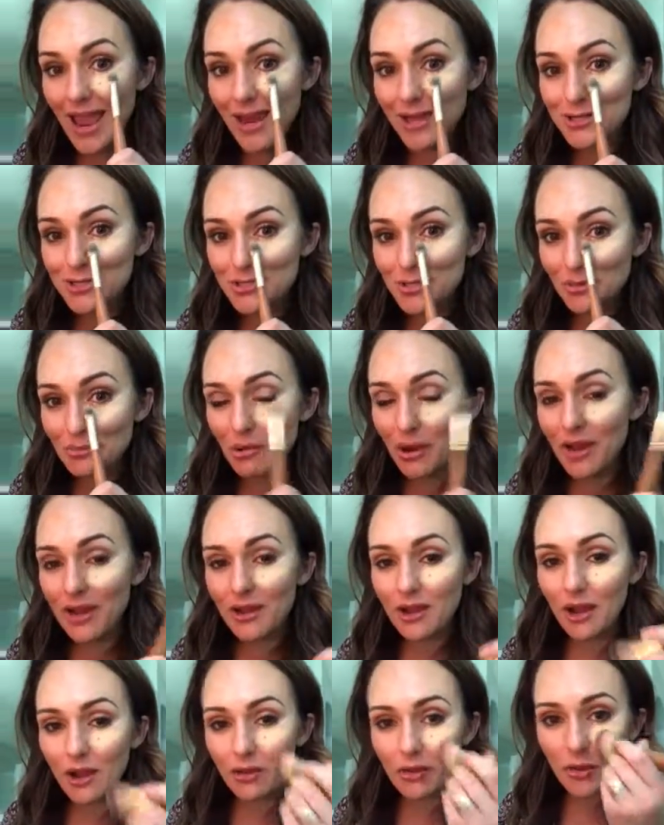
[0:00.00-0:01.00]
extra
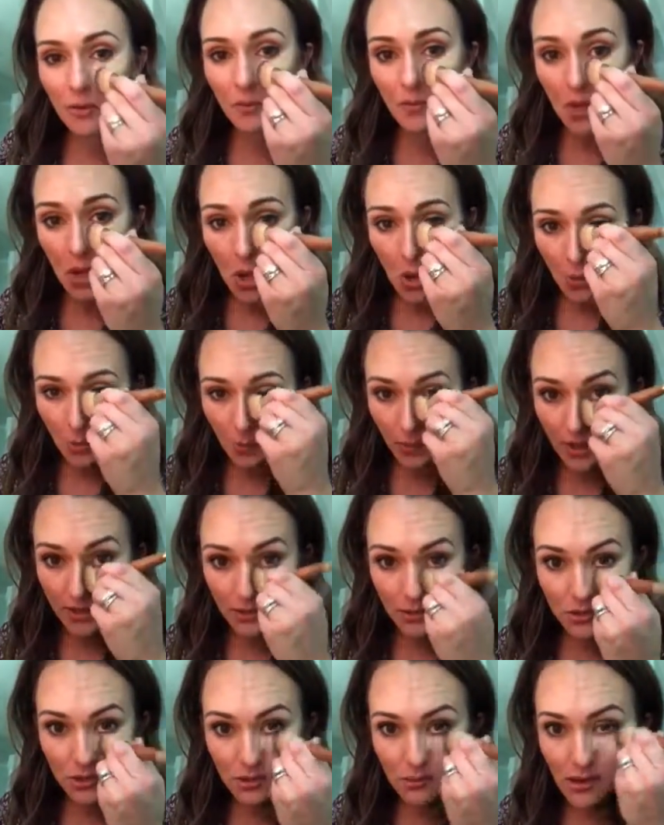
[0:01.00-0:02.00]
bright color
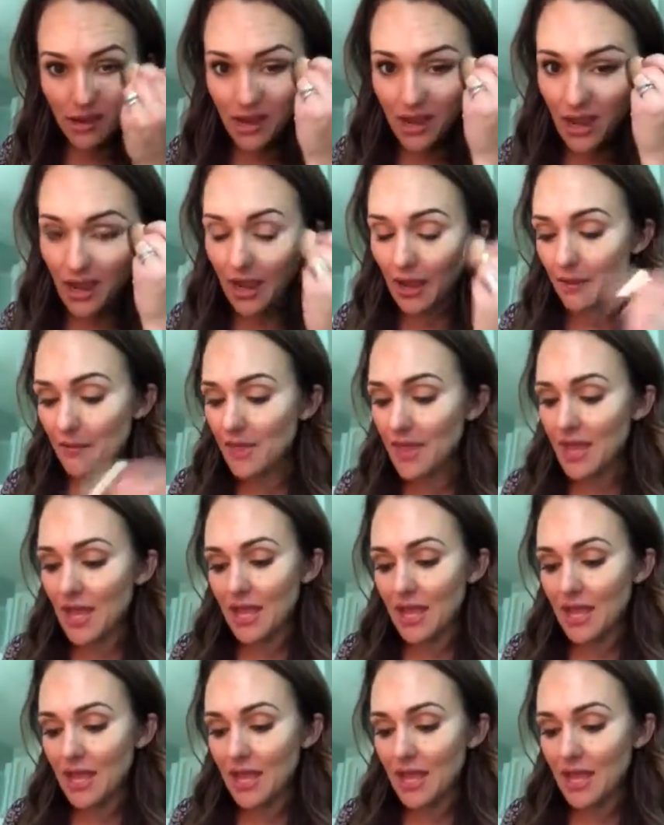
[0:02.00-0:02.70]
right under my eye.